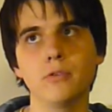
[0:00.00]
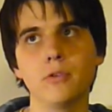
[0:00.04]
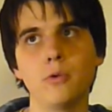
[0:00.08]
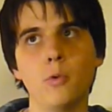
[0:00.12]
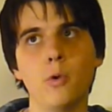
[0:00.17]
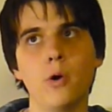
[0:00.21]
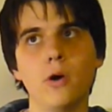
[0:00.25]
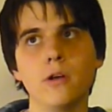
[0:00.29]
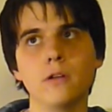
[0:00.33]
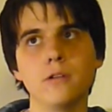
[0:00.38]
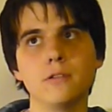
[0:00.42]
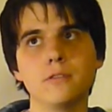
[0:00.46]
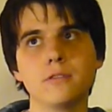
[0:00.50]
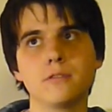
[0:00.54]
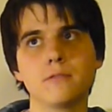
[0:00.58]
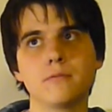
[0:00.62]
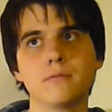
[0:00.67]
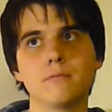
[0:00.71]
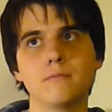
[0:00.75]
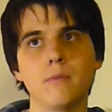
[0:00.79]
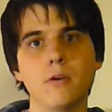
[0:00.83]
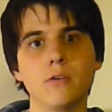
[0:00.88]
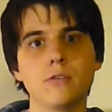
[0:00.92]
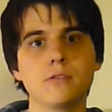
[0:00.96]
world's
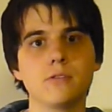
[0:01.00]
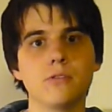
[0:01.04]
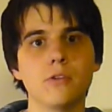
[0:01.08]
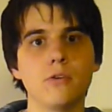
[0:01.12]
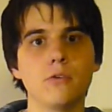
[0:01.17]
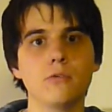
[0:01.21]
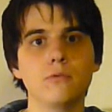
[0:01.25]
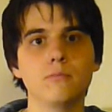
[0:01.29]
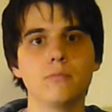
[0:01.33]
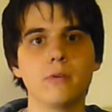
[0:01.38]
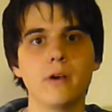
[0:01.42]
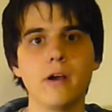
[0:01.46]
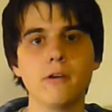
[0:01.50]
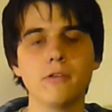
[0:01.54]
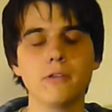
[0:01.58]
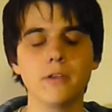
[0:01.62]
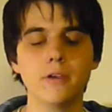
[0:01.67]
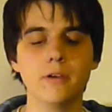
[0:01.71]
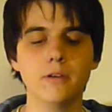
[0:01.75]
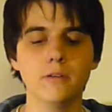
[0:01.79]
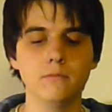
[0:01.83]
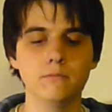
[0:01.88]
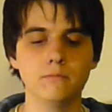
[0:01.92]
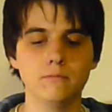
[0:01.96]
most known brown
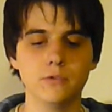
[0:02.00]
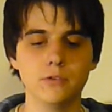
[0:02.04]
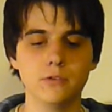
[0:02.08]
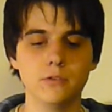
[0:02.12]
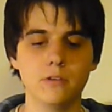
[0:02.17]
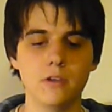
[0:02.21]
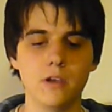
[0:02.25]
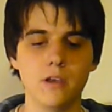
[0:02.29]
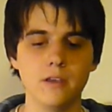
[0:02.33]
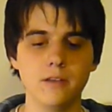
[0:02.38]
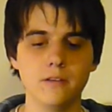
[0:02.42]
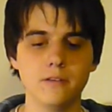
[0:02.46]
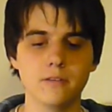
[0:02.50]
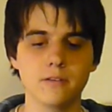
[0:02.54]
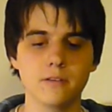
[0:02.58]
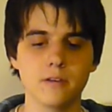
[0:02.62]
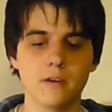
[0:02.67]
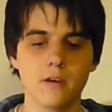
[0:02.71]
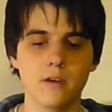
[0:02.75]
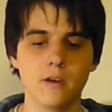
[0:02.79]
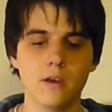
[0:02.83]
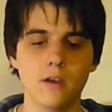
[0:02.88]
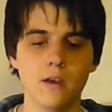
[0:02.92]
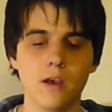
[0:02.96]
ale to date.
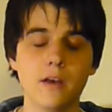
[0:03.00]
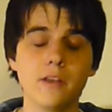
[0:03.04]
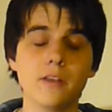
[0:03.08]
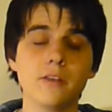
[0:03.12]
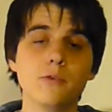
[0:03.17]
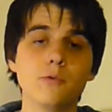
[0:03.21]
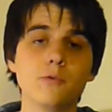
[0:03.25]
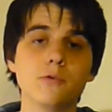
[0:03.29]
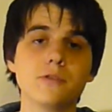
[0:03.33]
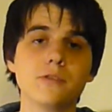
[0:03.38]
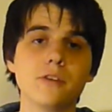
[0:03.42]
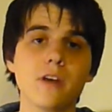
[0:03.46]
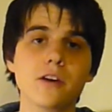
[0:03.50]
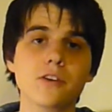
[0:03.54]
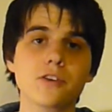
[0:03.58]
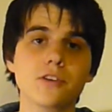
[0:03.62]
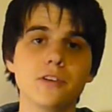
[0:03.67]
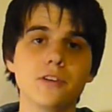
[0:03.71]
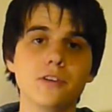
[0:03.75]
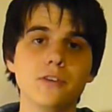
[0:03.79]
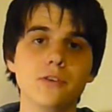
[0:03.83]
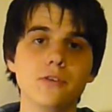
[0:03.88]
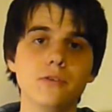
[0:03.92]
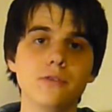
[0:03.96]
And it was
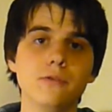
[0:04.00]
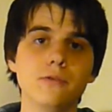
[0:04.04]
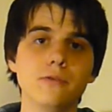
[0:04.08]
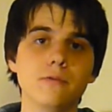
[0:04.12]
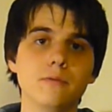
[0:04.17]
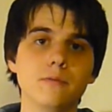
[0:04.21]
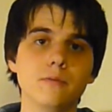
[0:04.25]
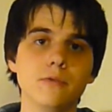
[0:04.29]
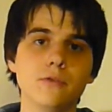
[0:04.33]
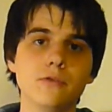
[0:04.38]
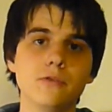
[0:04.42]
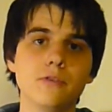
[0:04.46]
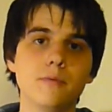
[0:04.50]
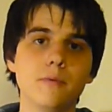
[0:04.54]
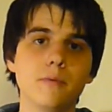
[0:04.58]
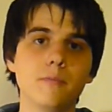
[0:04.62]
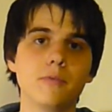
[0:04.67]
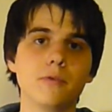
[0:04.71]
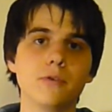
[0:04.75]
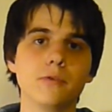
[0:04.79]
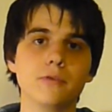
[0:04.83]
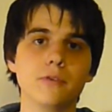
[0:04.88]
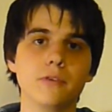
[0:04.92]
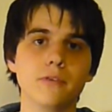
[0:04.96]
actually used to be
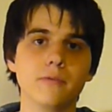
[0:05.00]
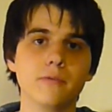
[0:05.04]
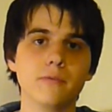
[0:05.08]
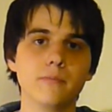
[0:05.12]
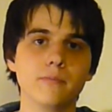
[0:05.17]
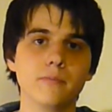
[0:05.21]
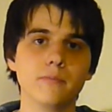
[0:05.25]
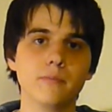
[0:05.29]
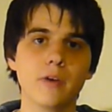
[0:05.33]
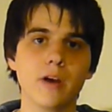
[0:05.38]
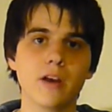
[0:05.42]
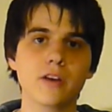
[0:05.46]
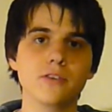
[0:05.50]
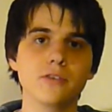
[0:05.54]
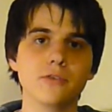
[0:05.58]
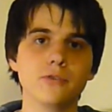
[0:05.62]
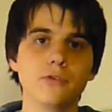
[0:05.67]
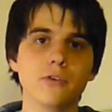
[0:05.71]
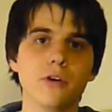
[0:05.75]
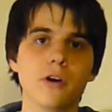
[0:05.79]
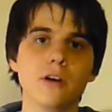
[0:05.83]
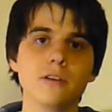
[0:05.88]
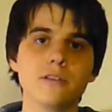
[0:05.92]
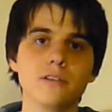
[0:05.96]
brewed in the actual
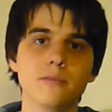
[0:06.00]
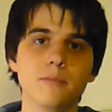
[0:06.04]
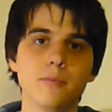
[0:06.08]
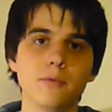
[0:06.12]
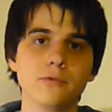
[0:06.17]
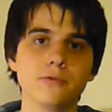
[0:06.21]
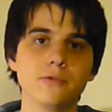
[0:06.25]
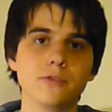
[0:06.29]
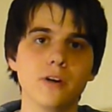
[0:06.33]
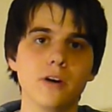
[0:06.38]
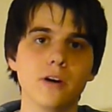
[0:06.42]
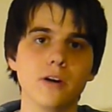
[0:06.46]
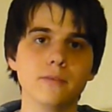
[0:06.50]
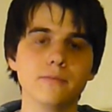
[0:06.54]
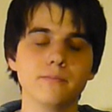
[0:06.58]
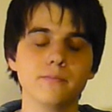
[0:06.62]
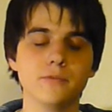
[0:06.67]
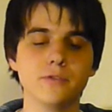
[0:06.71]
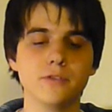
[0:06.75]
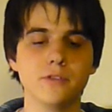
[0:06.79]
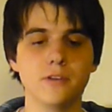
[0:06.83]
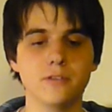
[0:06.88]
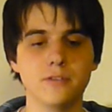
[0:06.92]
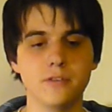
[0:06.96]
Newcastle upon Tyne
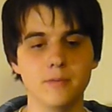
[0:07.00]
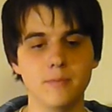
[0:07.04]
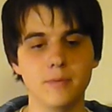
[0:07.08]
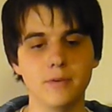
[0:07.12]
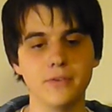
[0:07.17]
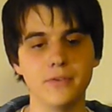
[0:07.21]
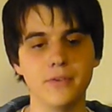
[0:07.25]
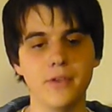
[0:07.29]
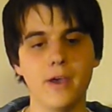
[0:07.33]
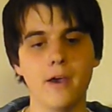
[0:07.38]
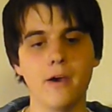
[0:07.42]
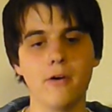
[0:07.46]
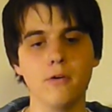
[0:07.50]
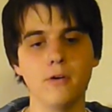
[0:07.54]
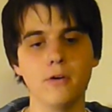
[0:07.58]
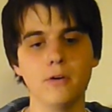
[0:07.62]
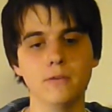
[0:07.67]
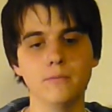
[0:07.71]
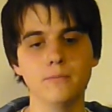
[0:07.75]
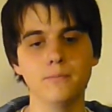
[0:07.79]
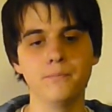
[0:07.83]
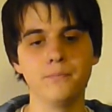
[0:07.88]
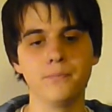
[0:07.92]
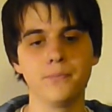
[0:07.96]
city, but
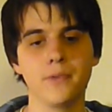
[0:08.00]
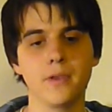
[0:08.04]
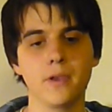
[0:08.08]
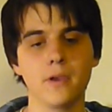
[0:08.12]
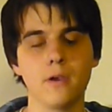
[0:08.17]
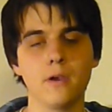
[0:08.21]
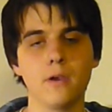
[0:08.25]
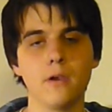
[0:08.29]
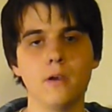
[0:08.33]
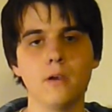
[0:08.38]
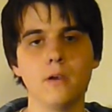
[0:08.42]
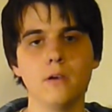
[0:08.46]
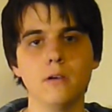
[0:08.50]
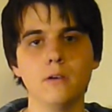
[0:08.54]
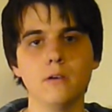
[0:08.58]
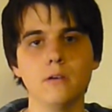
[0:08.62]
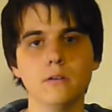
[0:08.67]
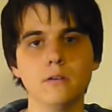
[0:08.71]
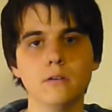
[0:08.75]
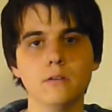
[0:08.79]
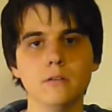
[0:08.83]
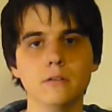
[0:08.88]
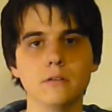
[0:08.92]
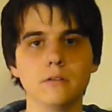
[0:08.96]
now
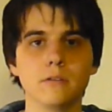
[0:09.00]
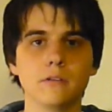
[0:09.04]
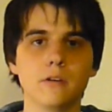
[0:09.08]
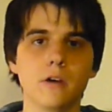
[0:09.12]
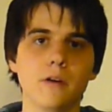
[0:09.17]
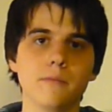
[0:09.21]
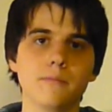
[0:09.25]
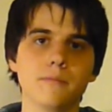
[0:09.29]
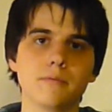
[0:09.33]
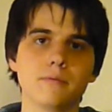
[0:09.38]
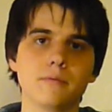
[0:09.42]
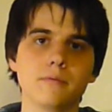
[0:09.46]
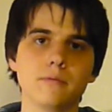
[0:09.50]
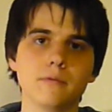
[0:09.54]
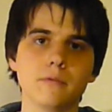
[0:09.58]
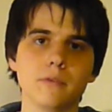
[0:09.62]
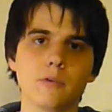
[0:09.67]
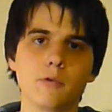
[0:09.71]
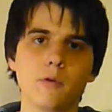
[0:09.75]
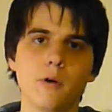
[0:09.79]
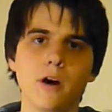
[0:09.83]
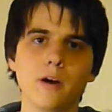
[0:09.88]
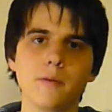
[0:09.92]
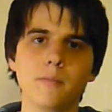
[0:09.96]
it got
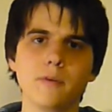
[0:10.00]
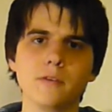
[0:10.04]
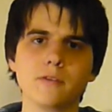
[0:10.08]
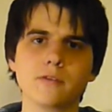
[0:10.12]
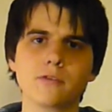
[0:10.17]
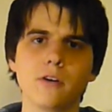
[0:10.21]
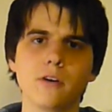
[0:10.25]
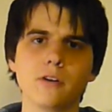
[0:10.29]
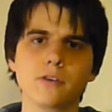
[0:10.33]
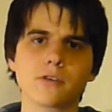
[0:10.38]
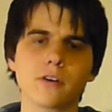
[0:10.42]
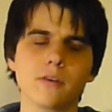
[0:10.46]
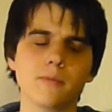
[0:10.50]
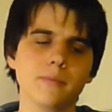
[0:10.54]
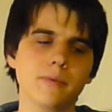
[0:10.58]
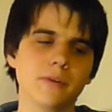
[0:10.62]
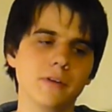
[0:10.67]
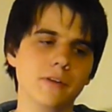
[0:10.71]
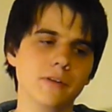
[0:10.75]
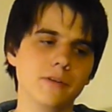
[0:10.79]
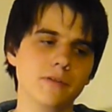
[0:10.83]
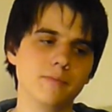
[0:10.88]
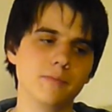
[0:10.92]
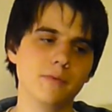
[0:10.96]
acquired by a Scottish company
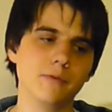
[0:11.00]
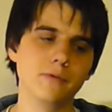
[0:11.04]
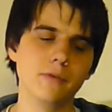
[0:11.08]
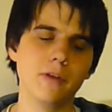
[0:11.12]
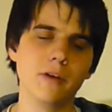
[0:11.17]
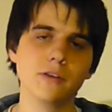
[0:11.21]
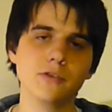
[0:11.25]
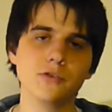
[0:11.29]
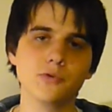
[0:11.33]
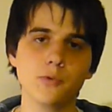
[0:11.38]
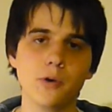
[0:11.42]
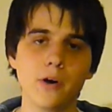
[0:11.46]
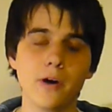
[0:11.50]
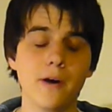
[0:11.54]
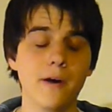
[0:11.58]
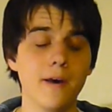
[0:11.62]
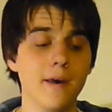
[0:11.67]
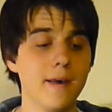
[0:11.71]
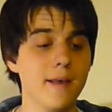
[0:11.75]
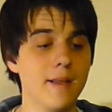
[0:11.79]
and is brewed elsewhere.